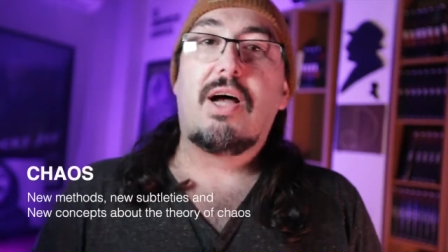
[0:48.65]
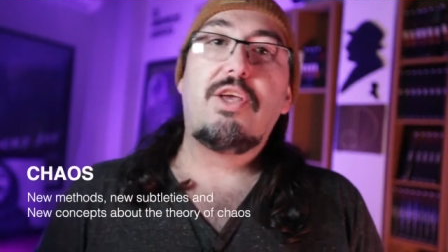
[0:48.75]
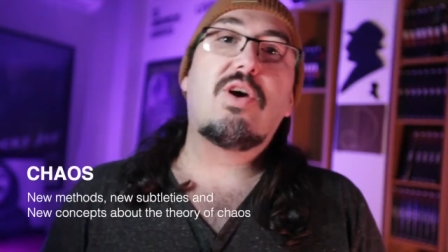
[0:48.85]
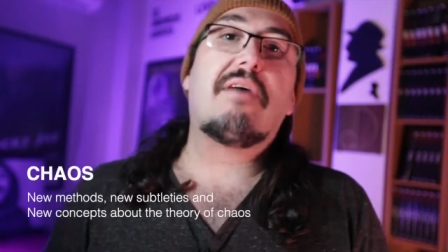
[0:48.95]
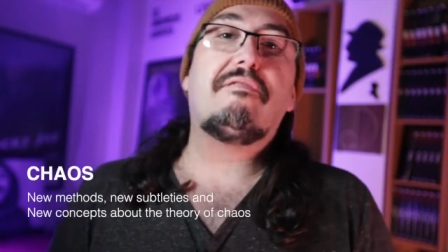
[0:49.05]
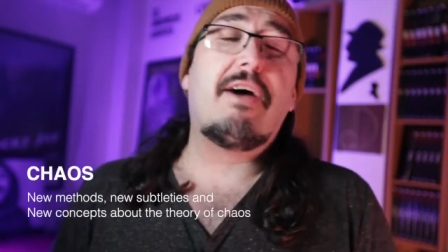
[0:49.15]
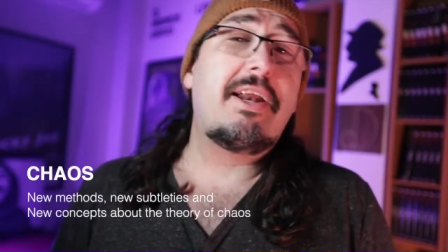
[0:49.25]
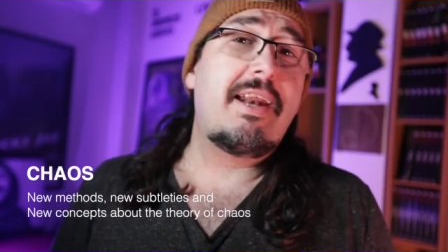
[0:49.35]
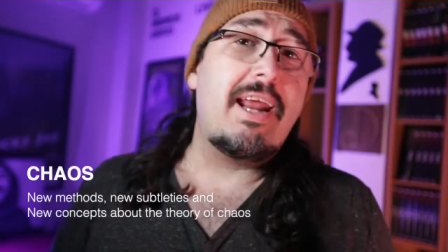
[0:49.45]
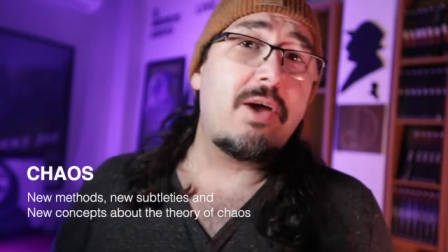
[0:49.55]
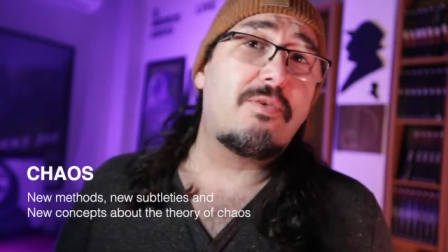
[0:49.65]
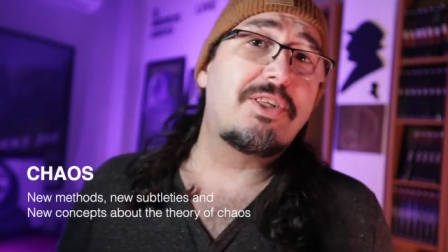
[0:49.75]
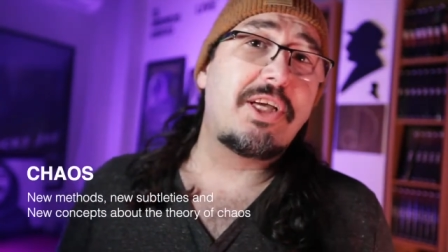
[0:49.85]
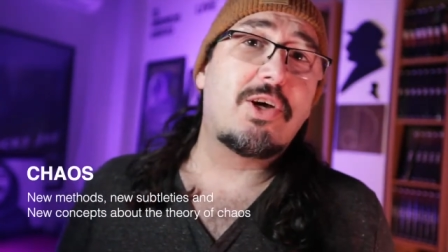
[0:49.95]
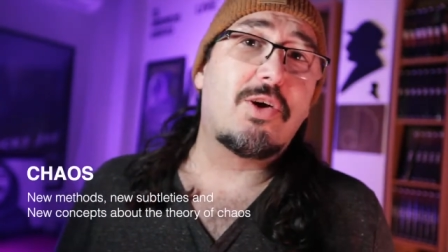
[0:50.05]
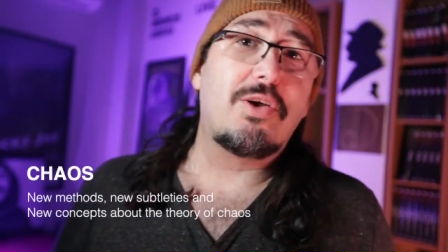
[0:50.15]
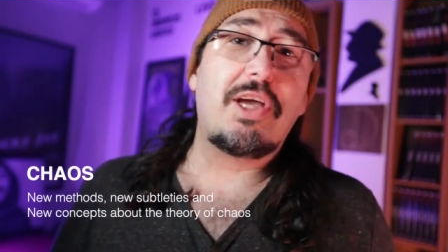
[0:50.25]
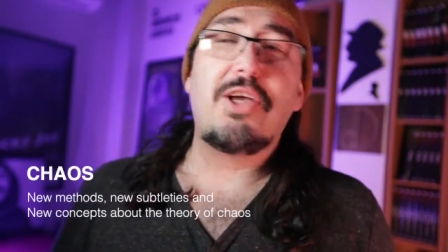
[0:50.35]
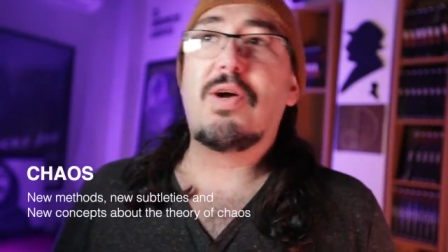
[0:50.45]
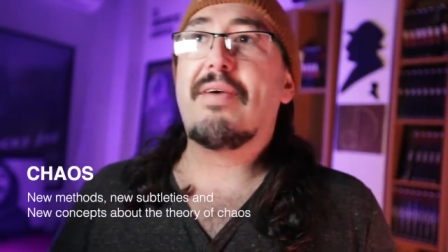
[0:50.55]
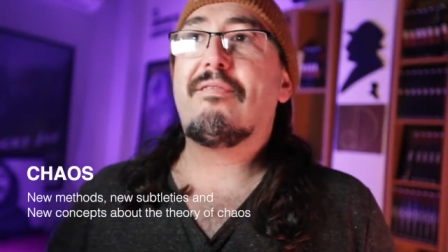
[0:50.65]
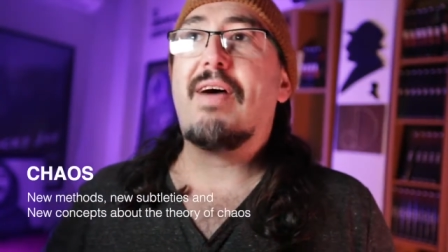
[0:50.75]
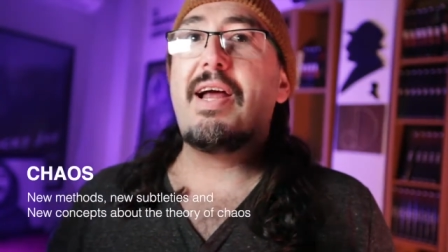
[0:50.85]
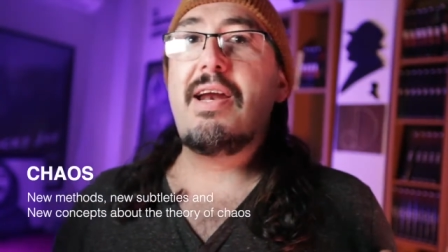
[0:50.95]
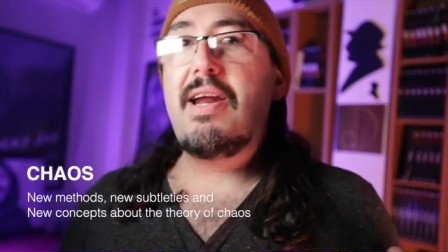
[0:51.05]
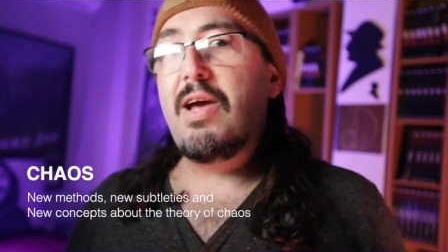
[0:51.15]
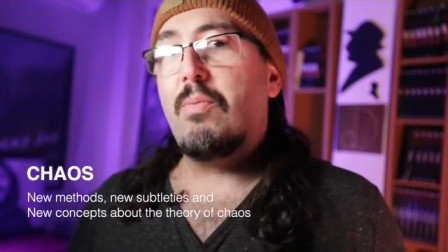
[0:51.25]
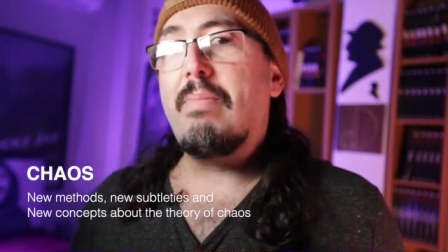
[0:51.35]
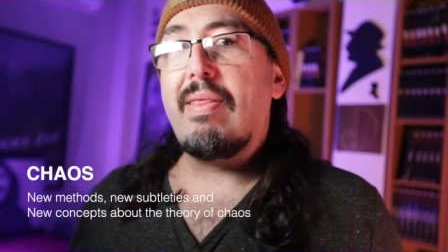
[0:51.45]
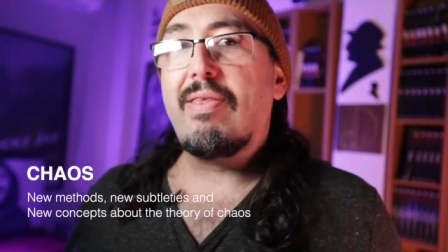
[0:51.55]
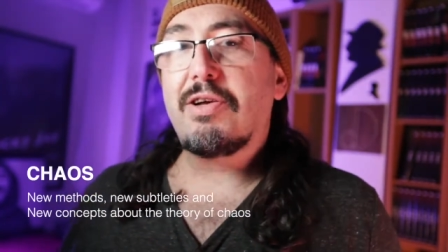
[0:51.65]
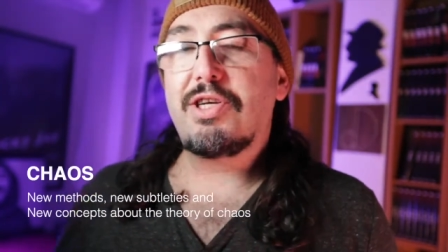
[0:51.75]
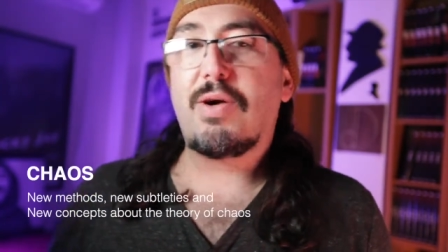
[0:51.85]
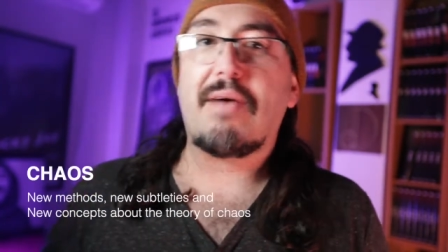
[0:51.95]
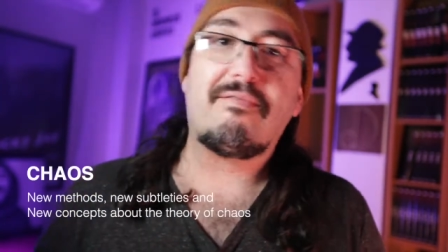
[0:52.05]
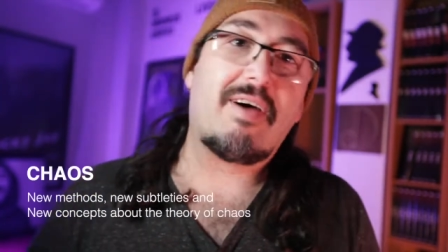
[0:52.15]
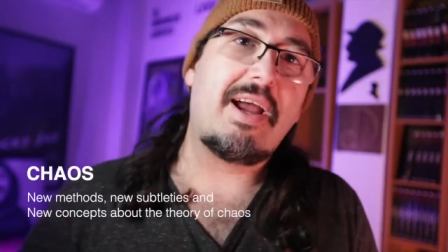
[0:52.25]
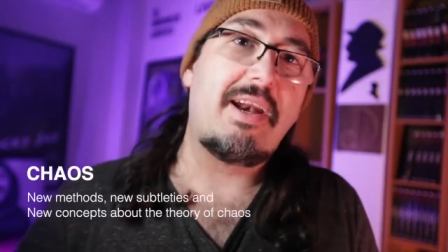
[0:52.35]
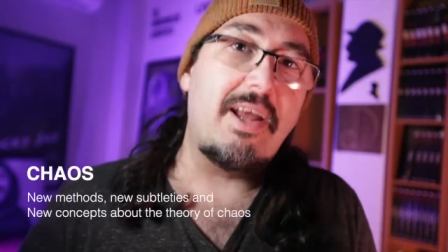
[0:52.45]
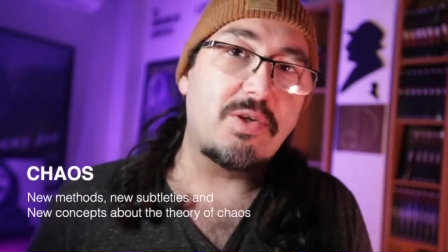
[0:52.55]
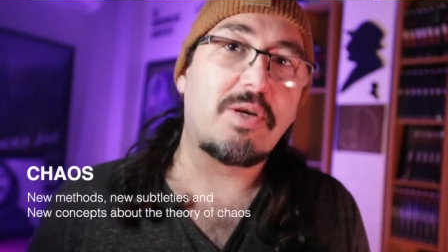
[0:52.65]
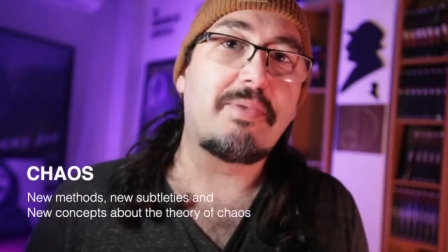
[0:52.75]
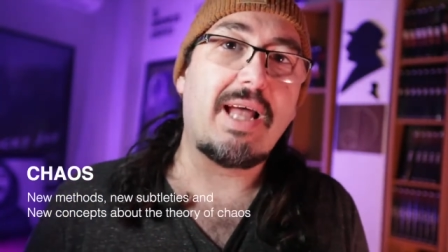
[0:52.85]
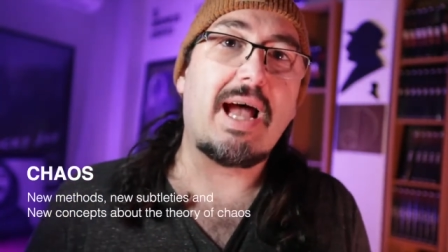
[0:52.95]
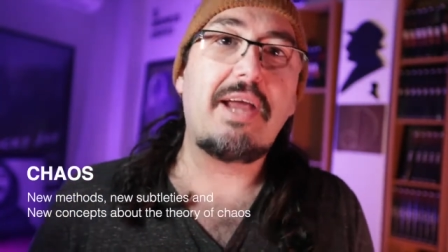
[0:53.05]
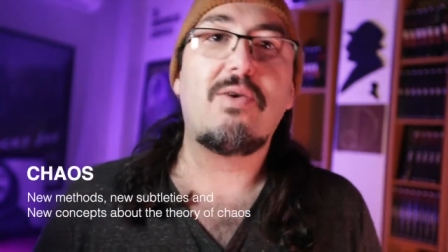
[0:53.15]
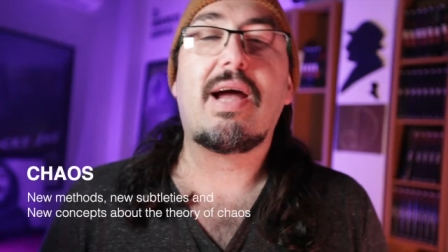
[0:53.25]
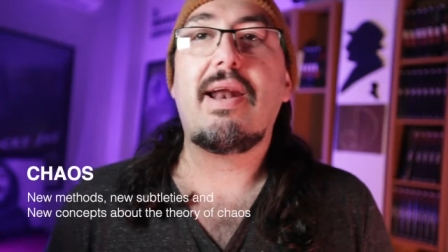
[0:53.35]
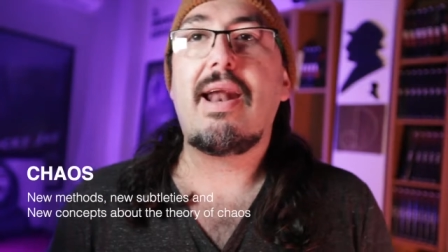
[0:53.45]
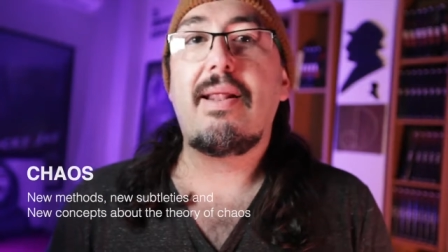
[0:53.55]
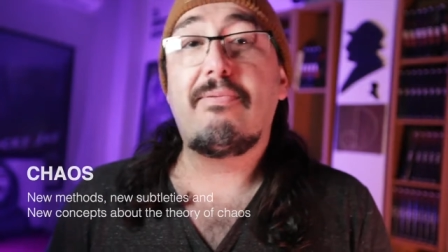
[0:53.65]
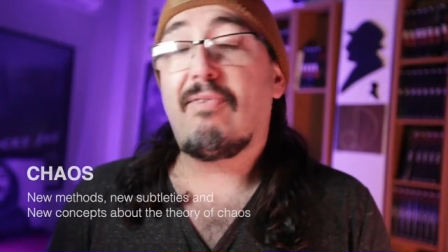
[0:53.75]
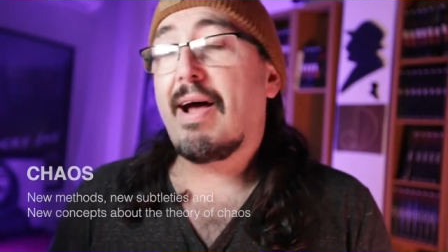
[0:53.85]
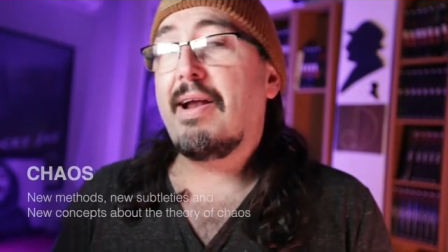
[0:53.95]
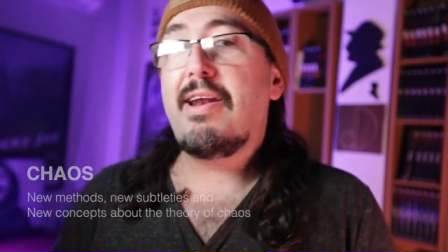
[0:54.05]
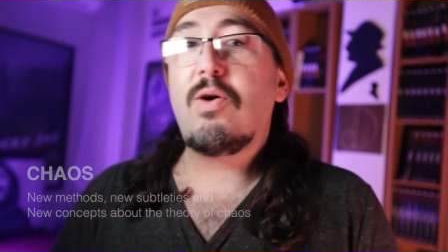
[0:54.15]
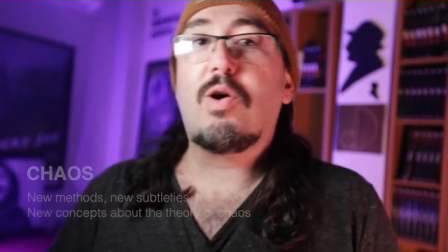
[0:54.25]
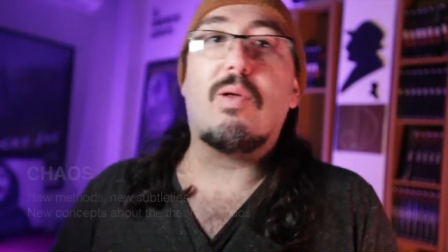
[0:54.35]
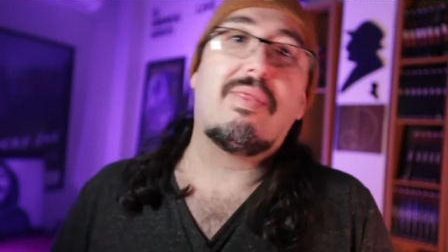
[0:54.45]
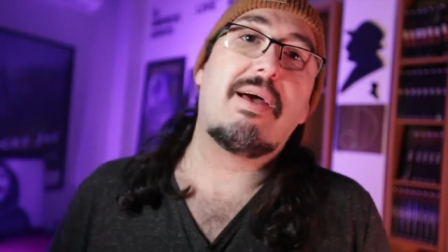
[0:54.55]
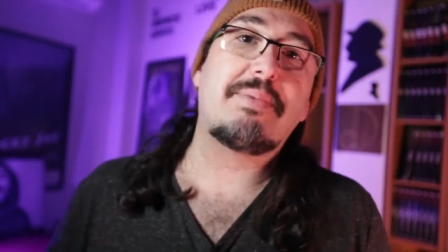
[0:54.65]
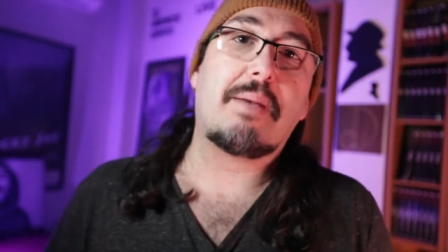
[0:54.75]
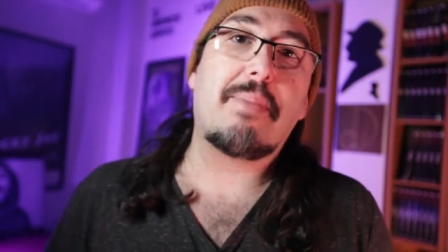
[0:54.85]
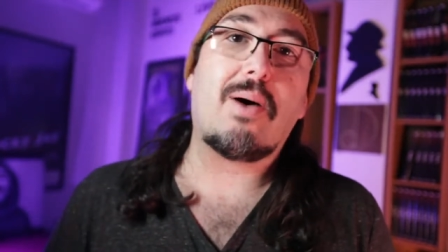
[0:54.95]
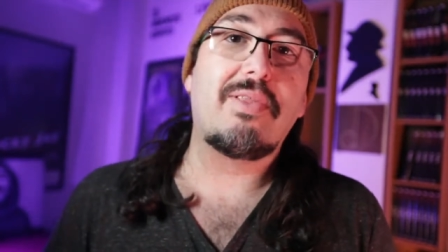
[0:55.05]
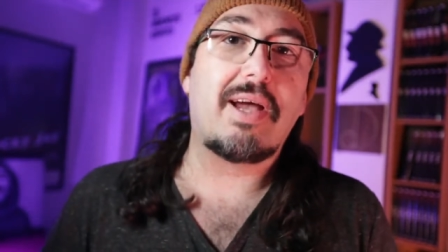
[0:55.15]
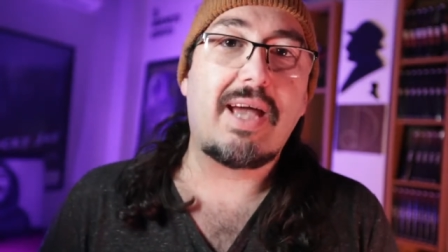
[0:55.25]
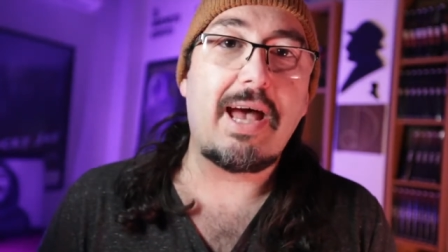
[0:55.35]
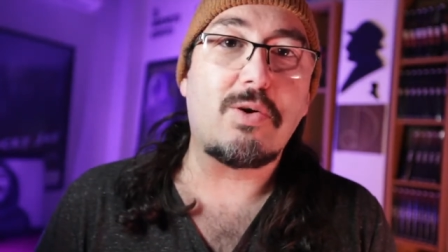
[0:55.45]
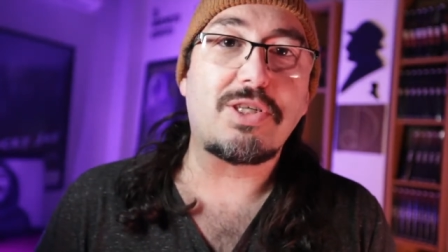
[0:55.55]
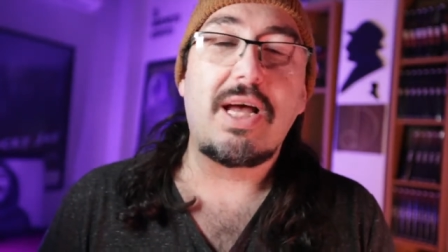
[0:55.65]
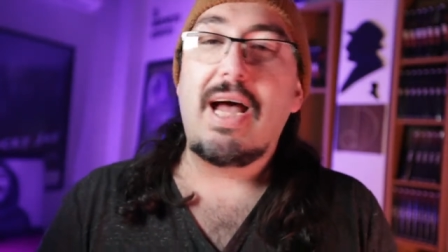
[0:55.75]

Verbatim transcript: You can find new psychology, you can find new methods, you can find new subtypes, you can find new concepts about the chaos,